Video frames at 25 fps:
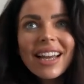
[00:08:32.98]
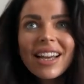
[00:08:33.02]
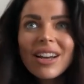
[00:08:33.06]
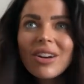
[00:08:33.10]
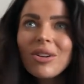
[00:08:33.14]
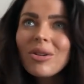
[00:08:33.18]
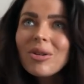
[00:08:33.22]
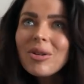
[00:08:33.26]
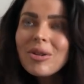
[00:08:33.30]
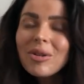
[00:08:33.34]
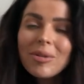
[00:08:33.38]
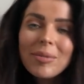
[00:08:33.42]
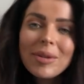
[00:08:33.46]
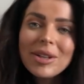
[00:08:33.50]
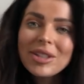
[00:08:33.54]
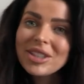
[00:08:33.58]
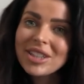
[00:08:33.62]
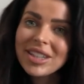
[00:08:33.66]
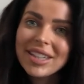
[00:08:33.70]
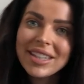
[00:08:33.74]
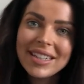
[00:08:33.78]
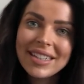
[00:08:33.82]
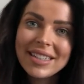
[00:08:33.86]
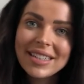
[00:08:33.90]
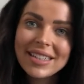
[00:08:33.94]
Like all my
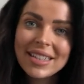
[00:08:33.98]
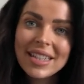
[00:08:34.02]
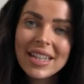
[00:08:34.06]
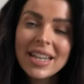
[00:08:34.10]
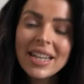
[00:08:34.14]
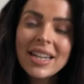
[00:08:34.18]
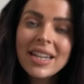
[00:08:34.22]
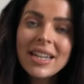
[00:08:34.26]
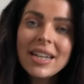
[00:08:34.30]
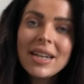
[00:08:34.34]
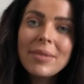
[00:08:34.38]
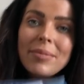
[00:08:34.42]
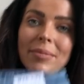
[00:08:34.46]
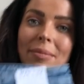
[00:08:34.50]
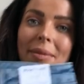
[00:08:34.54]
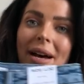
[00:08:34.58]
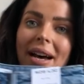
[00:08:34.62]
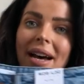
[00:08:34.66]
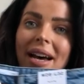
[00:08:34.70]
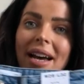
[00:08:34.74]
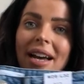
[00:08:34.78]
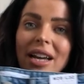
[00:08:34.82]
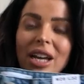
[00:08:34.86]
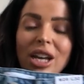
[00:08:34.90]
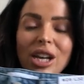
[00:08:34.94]
jeans,
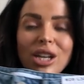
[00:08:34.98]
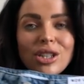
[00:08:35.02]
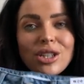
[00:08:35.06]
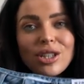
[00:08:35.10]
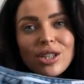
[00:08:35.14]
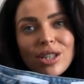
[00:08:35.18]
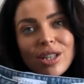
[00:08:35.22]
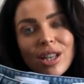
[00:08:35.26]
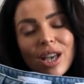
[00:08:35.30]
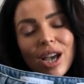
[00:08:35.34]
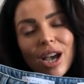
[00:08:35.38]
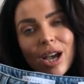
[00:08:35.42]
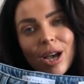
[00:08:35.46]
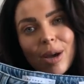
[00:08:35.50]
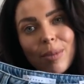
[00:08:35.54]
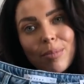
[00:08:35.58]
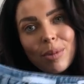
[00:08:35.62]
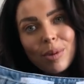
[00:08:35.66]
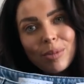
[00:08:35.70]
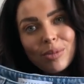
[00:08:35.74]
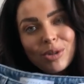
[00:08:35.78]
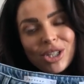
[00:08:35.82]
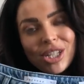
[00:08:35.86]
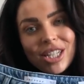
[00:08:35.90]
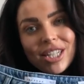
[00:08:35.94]
my
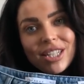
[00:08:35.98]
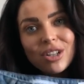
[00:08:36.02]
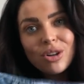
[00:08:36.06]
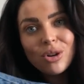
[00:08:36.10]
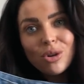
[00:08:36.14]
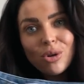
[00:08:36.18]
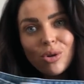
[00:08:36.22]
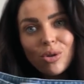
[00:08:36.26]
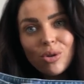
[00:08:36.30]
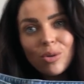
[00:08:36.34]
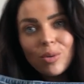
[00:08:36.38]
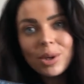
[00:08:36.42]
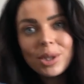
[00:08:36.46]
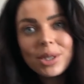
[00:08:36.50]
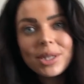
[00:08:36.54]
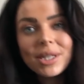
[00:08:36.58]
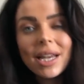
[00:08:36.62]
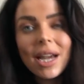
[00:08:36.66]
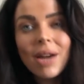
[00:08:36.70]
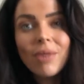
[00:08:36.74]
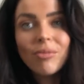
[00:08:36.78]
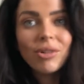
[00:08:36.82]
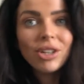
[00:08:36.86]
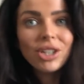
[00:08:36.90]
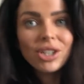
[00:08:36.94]
mum jeans are all the ones
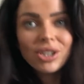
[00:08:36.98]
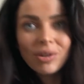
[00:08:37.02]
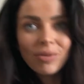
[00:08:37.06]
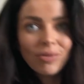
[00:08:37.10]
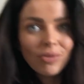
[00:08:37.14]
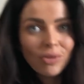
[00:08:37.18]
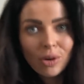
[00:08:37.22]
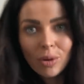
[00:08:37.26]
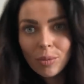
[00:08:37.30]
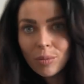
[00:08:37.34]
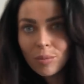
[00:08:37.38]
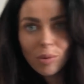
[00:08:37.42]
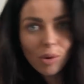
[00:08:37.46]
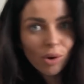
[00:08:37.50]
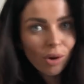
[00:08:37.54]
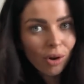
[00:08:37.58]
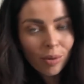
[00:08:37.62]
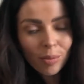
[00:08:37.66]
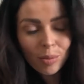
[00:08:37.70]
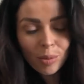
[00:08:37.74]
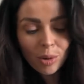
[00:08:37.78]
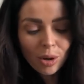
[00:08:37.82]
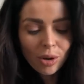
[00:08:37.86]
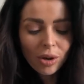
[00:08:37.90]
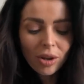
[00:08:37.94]
that I'm reaching for more
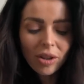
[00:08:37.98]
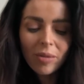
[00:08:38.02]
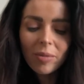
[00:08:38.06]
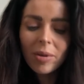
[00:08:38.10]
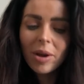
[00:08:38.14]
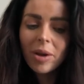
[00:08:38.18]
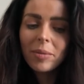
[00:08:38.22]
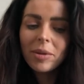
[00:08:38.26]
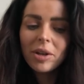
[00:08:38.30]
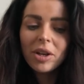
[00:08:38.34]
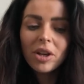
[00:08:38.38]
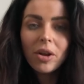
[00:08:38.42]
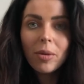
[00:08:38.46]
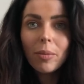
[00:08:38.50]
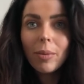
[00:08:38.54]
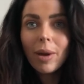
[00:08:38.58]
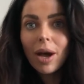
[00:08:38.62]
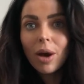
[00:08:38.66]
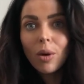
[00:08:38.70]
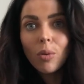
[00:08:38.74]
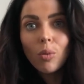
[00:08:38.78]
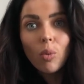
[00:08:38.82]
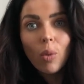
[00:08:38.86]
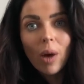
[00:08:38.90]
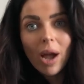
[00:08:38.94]
and more at the moment. No
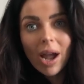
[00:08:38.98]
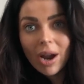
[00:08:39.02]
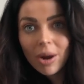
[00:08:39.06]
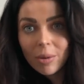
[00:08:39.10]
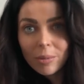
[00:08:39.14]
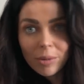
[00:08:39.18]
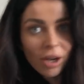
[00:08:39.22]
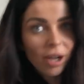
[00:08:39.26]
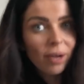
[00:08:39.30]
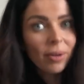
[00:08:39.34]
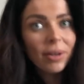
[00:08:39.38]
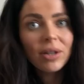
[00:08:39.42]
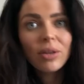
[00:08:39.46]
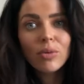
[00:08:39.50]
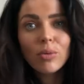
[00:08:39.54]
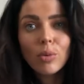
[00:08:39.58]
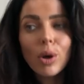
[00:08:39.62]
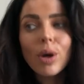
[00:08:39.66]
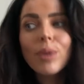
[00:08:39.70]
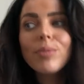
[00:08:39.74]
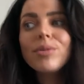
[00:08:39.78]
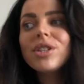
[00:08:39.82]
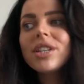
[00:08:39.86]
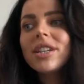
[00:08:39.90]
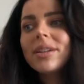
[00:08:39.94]
matter where I'm going or
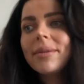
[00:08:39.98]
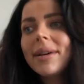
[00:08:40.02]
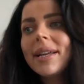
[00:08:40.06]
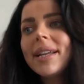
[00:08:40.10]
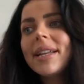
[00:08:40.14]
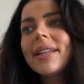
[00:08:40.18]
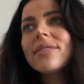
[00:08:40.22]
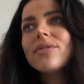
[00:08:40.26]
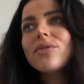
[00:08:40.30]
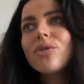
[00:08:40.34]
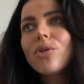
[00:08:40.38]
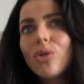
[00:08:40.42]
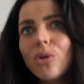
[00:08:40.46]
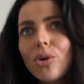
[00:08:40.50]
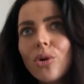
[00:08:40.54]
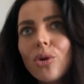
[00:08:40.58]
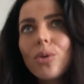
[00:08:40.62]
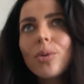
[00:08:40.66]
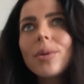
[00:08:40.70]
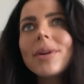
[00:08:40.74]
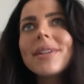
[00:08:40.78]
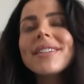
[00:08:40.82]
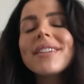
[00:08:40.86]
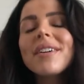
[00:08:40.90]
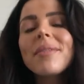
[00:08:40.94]
what I'm doing, it's
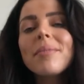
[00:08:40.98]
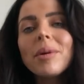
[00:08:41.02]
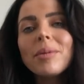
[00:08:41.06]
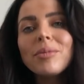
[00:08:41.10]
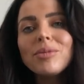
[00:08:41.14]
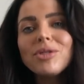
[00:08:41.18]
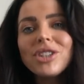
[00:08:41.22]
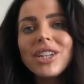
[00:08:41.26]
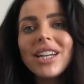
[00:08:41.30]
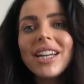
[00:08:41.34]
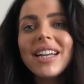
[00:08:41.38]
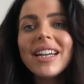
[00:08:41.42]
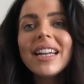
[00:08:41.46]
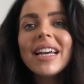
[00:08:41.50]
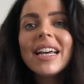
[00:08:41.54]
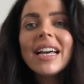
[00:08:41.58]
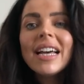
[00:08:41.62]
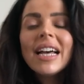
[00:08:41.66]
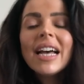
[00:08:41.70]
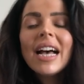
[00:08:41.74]
always a mum jean.